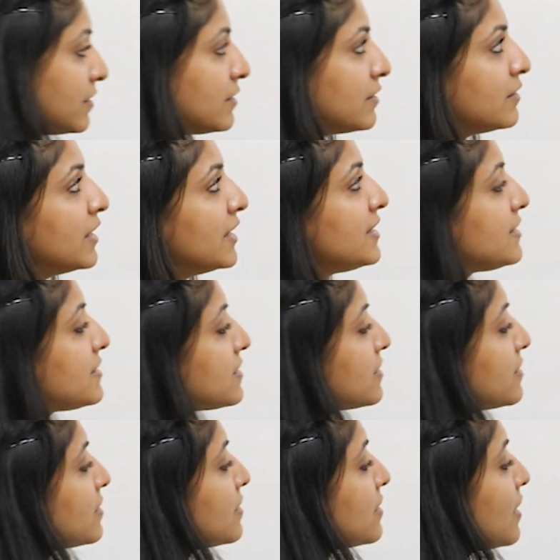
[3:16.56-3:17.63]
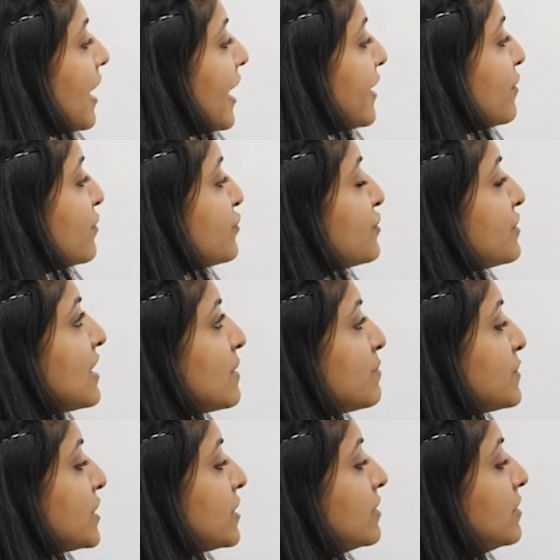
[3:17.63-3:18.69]
This hydrogen
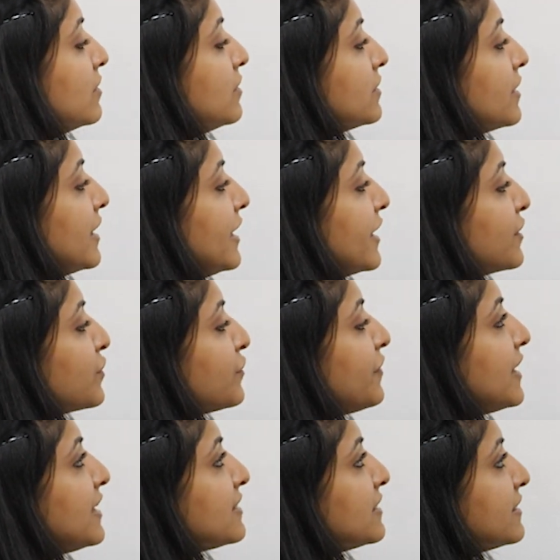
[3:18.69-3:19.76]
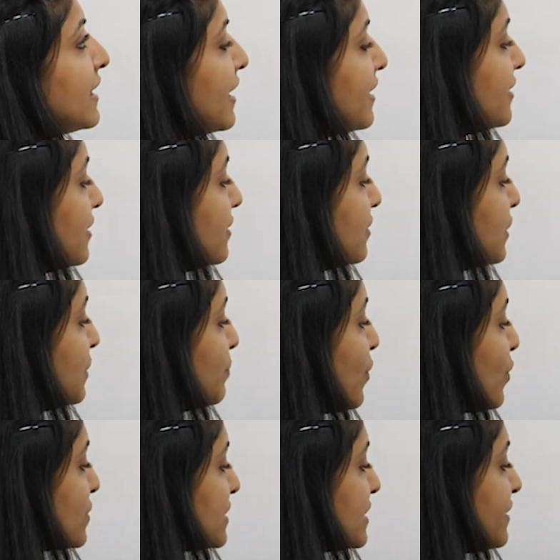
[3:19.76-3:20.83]
comes here, the electrophile is attacked here, the
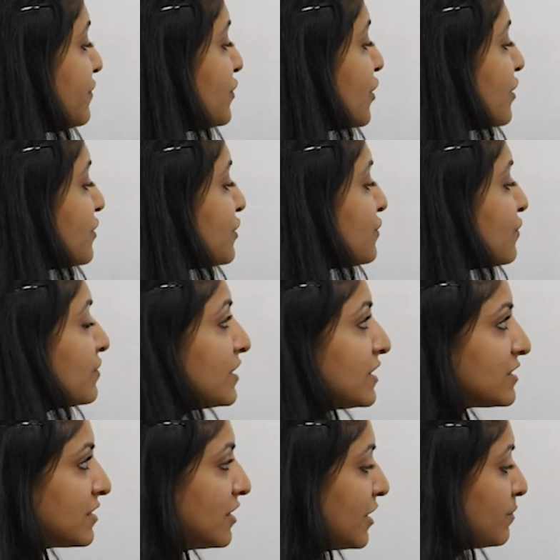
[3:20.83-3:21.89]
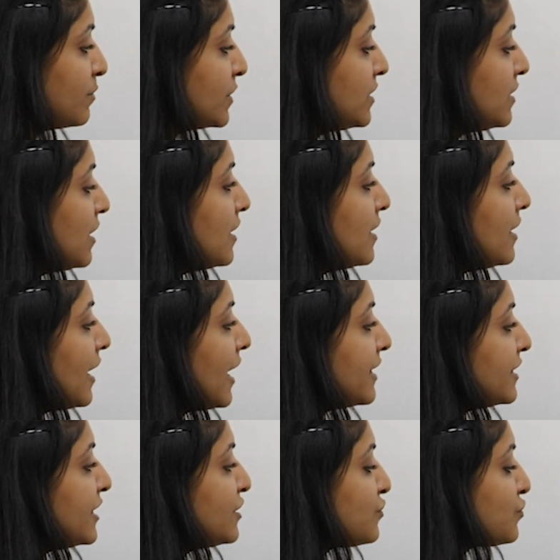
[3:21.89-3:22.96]
positive charge is on this carbon
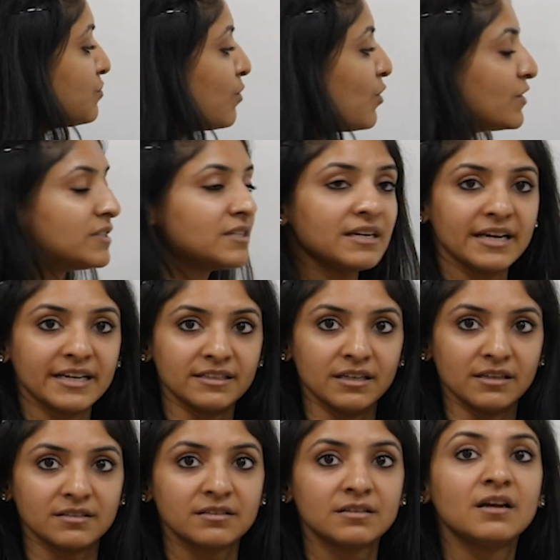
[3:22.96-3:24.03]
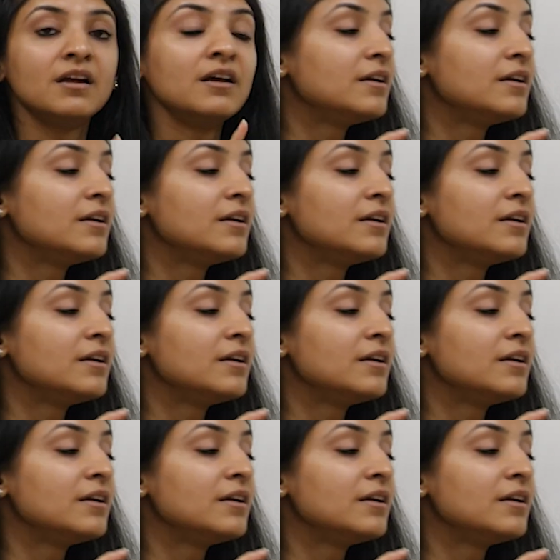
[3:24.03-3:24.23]
and these two bonds are like this.